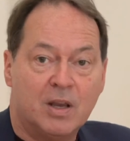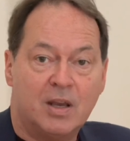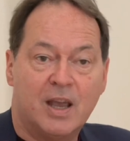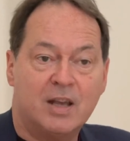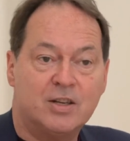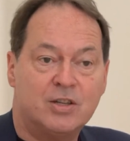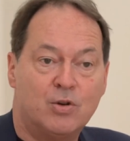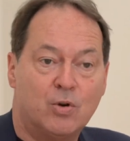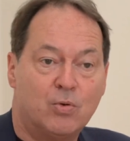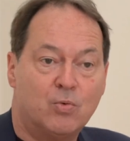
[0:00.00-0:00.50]

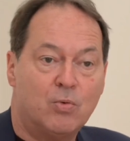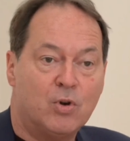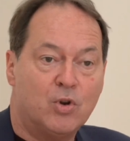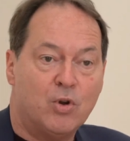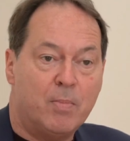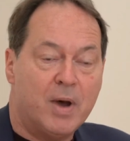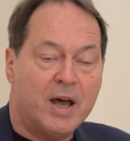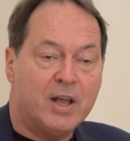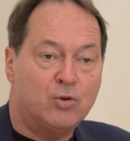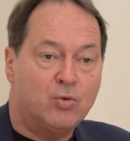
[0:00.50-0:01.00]
gets
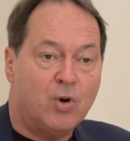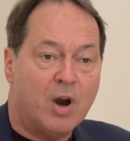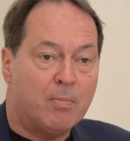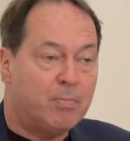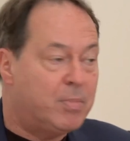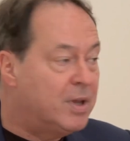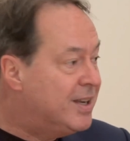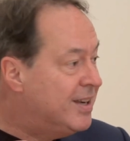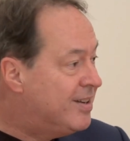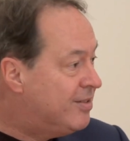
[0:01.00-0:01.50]
the bad rap,
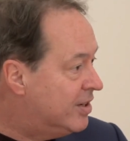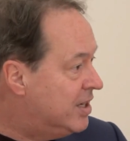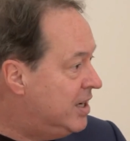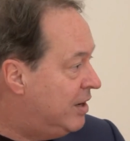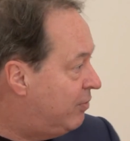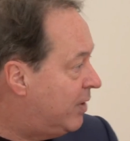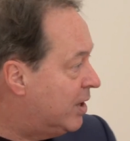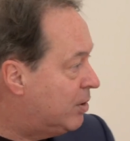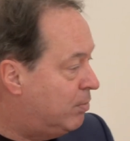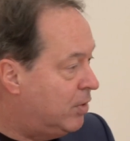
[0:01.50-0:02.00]
but it's,
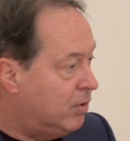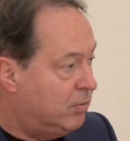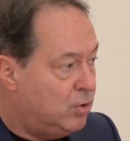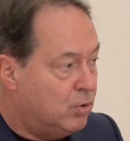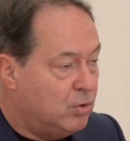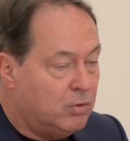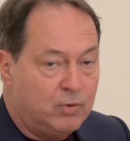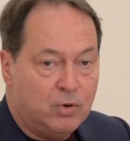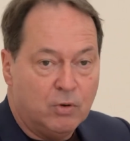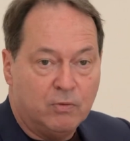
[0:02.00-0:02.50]
in fact,
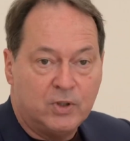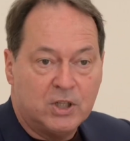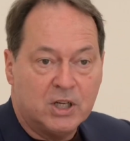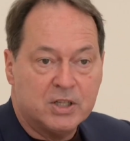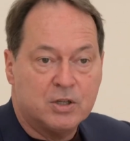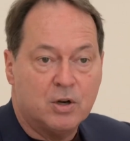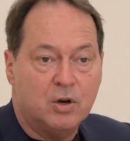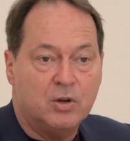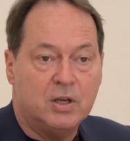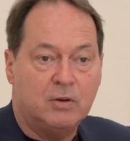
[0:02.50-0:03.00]
you've
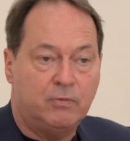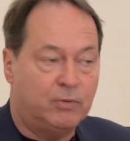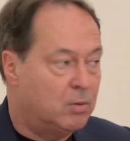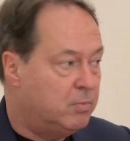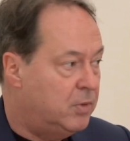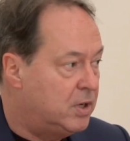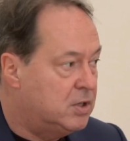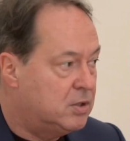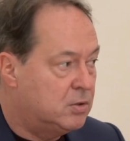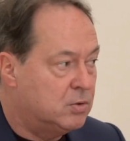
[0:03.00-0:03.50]
just heard it
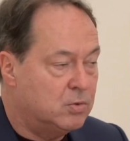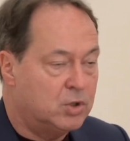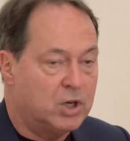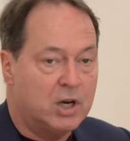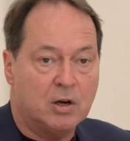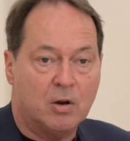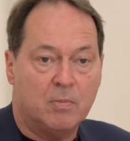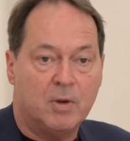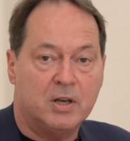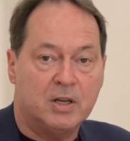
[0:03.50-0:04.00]
from these two
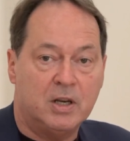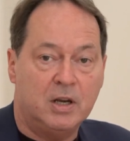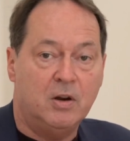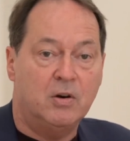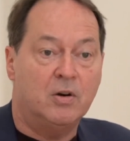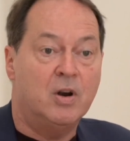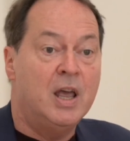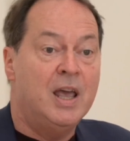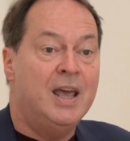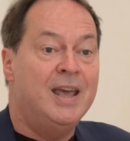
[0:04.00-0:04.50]
gentlemen
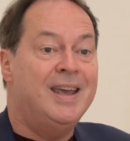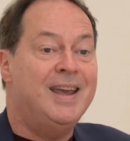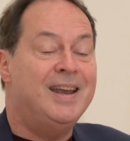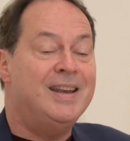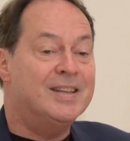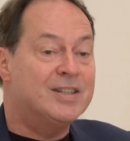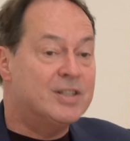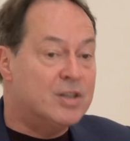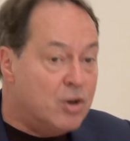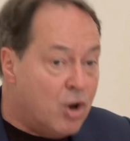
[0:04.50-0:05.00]
here,
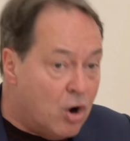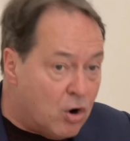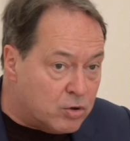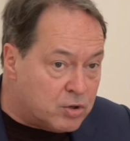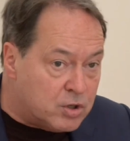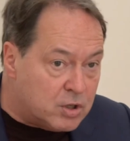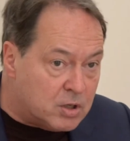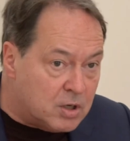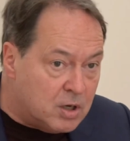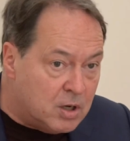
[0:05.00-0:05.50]
it is
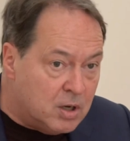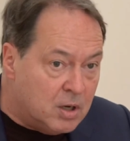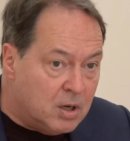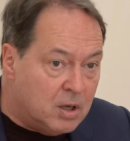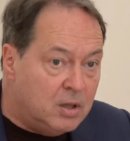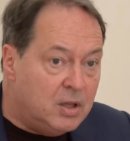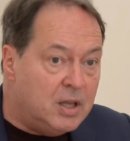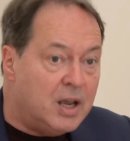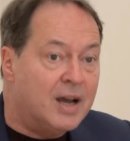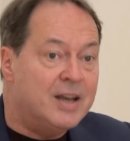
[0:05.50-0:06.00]
not
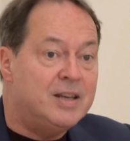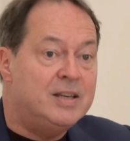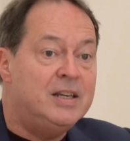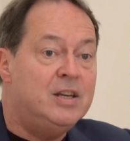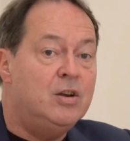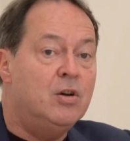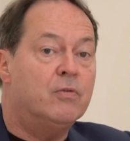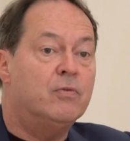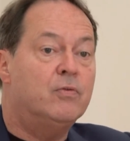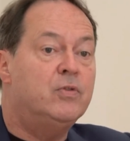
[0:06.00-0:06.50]
the
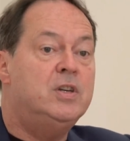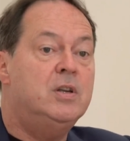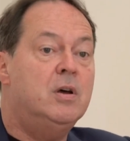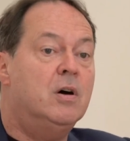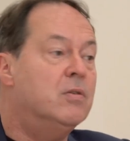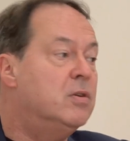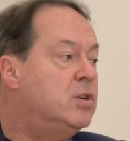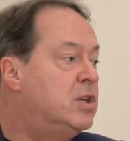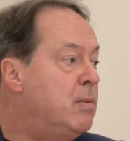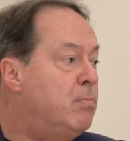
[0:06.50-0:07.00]
idea
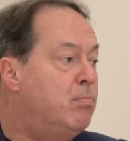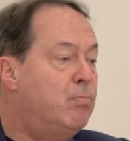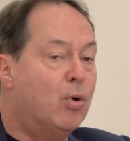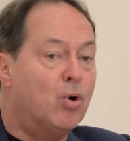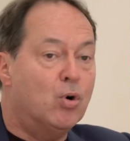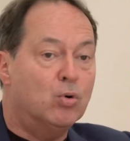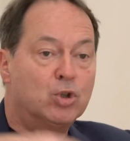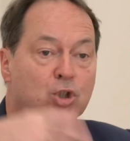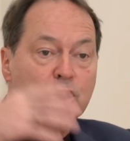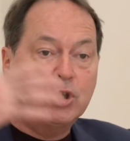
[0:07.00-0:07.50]
of
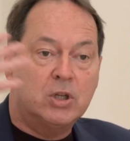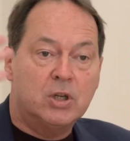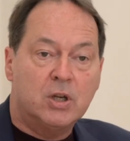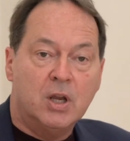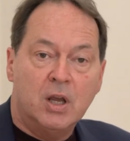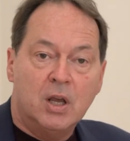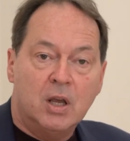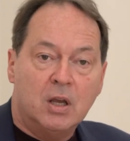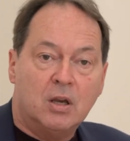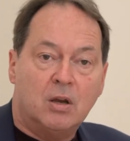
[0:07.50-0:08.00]
debauched,
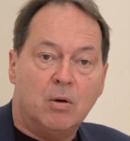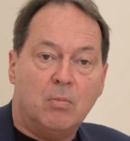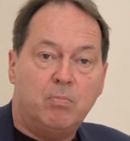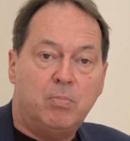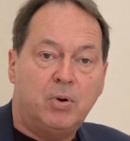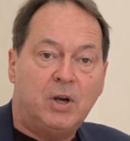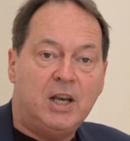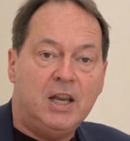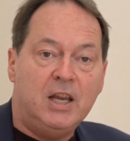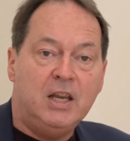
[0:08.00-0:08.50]

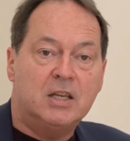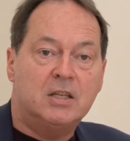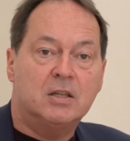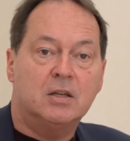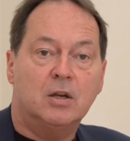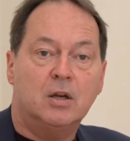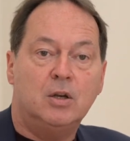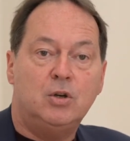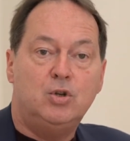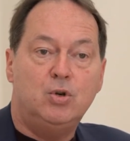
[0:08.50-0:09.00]
complete,
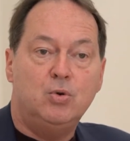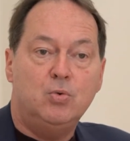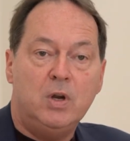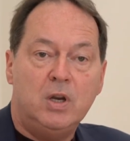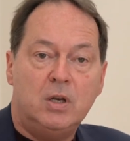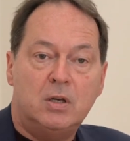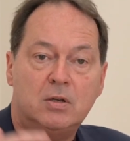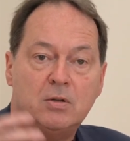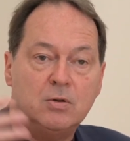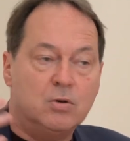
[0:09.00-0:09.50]

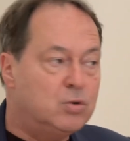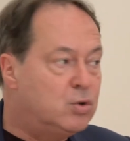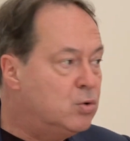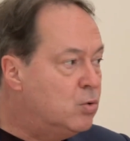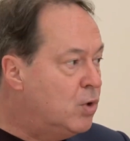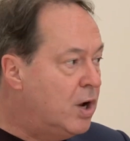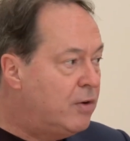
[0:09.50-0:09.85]
do